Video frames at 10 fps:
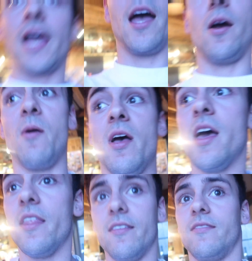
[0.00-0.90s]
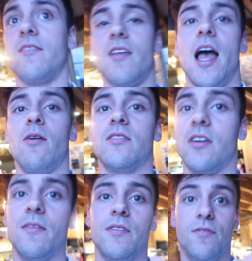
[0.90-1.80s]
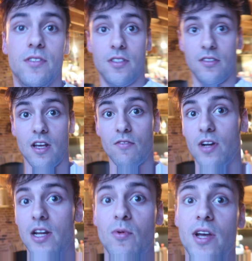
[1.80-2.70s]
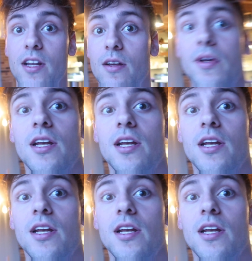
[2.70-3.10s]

hey ho, our time difference is like really weird. I